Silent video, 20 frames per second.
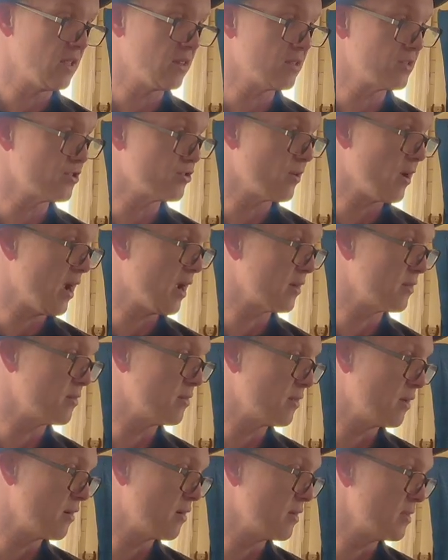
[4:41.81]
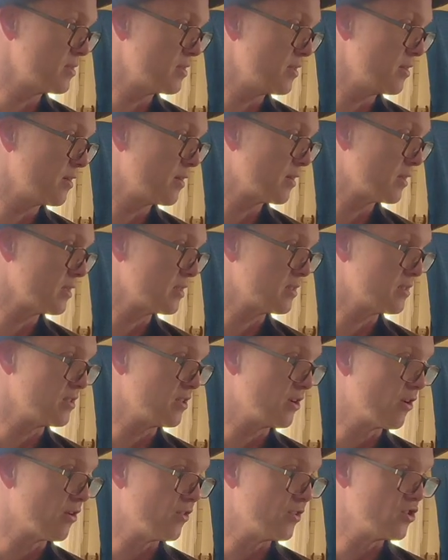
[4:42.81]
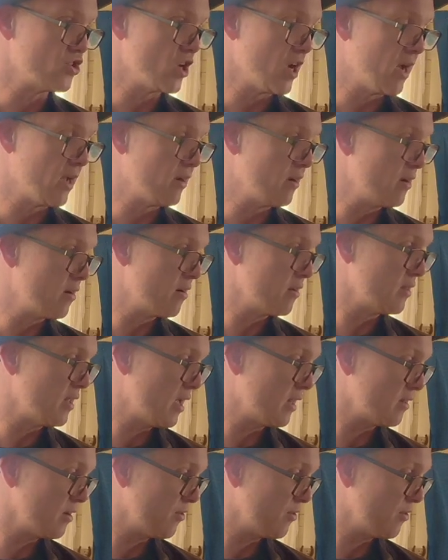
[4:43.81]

this tractor there this year, because you're the John Deere at that, they're